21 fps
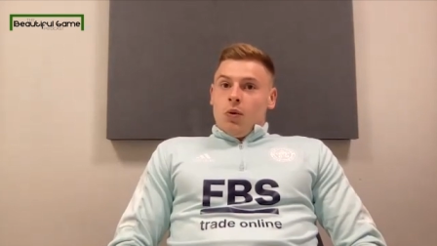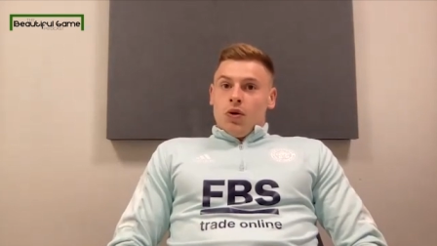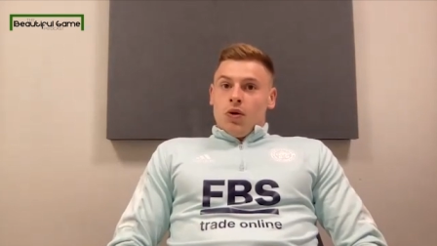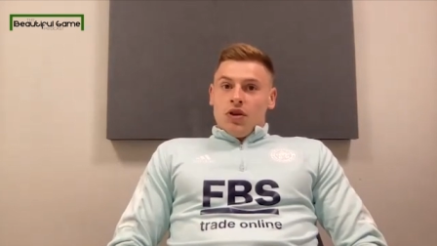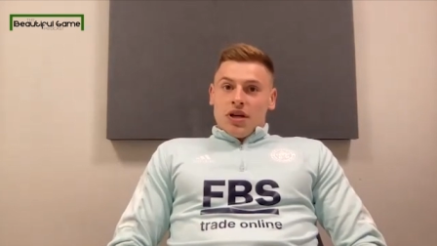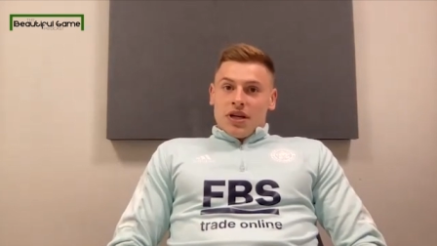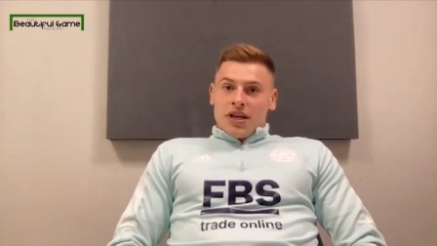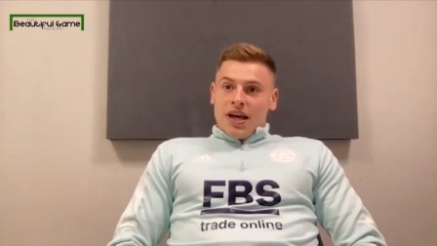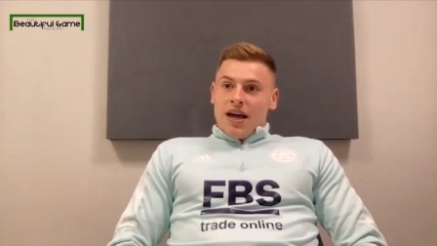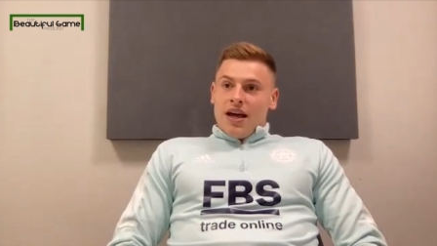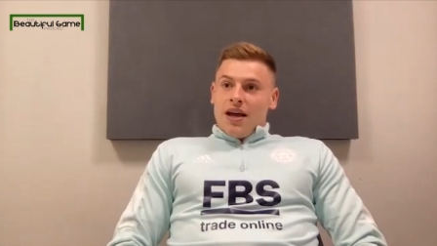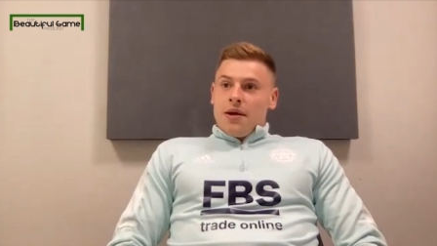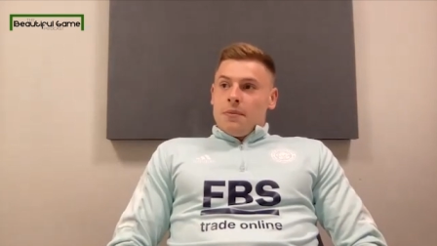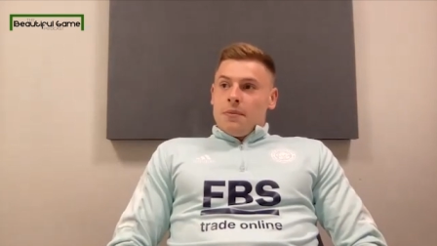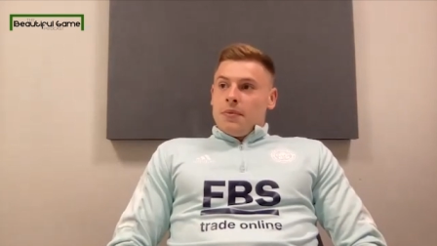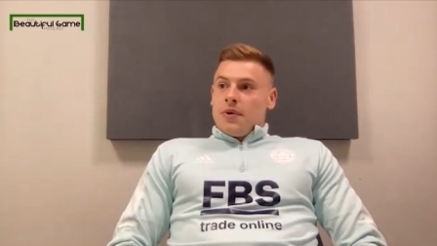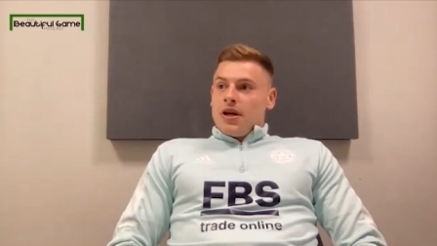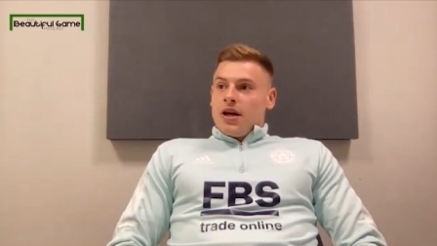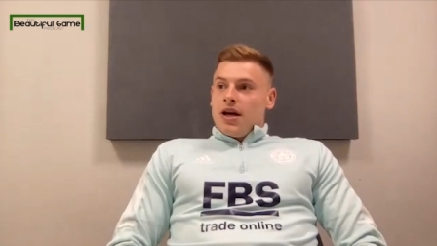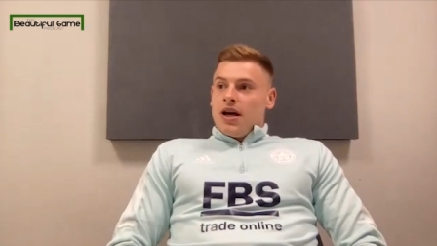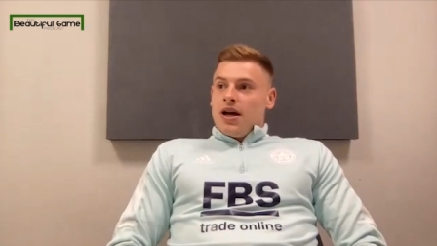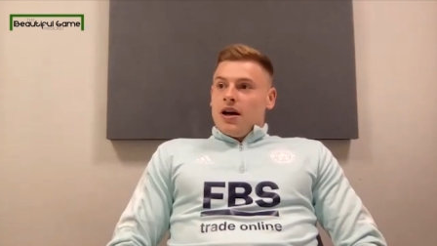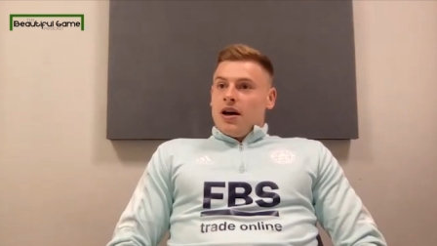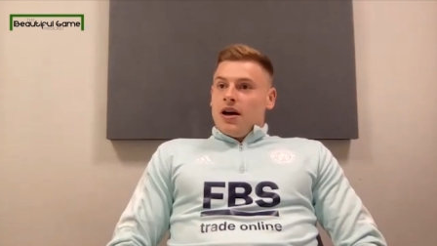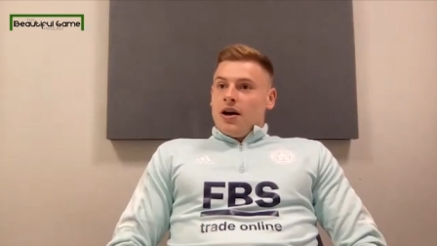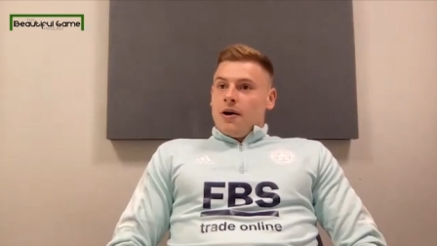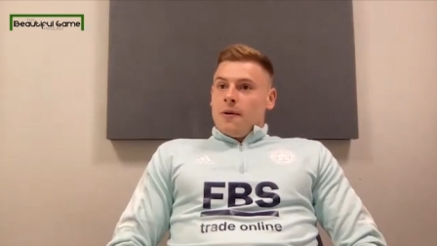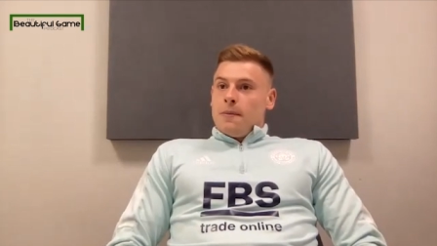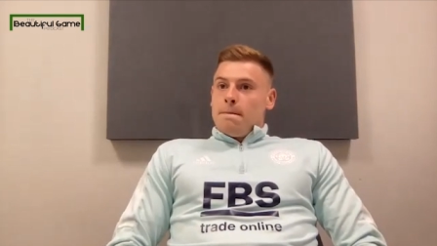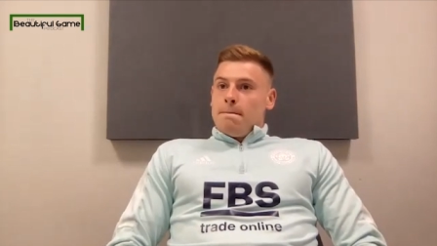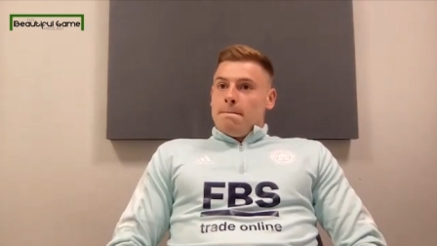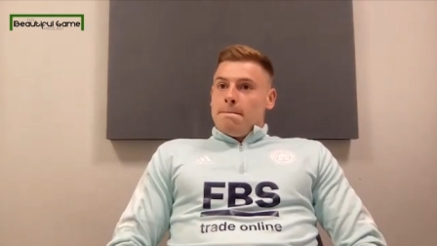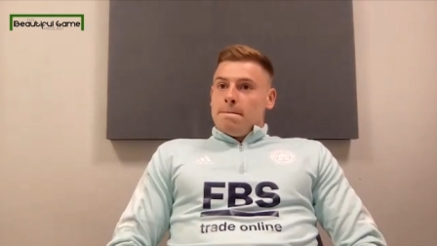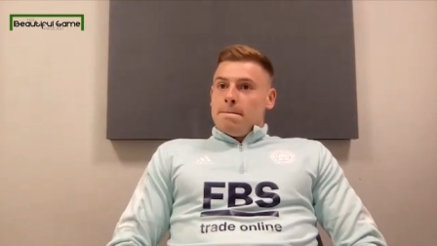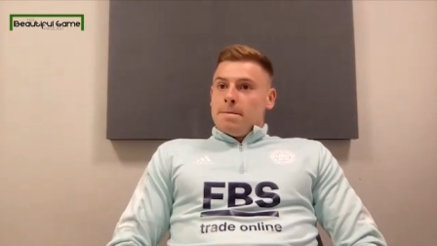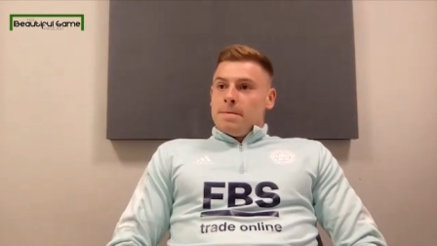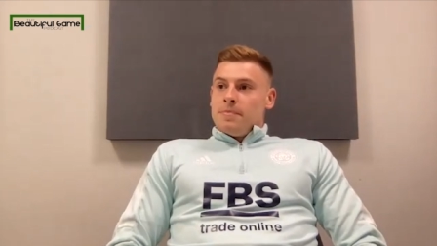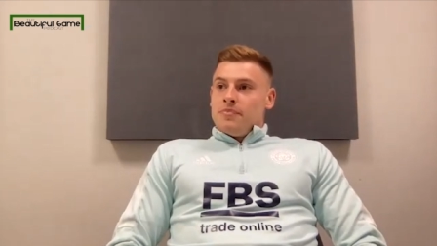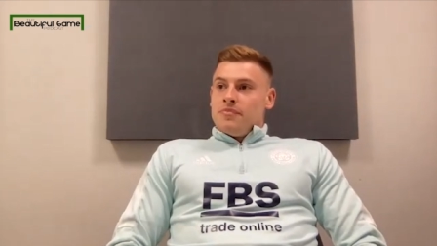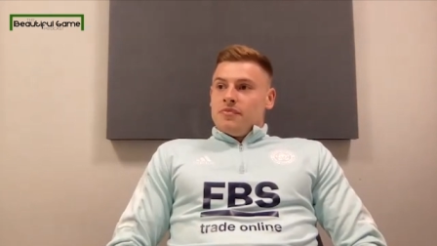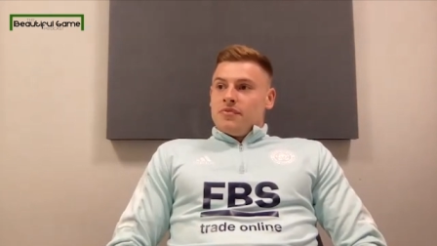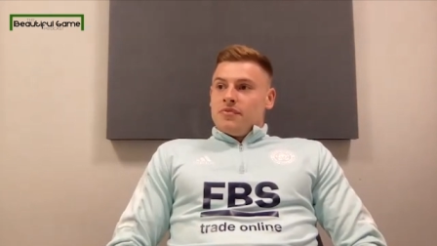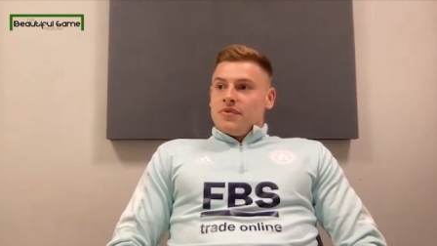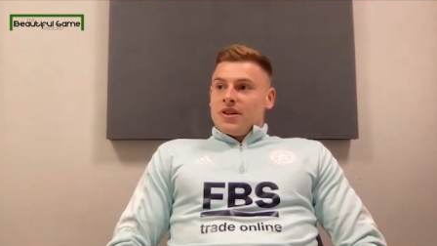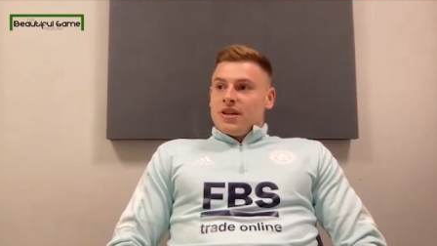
won the game. Um,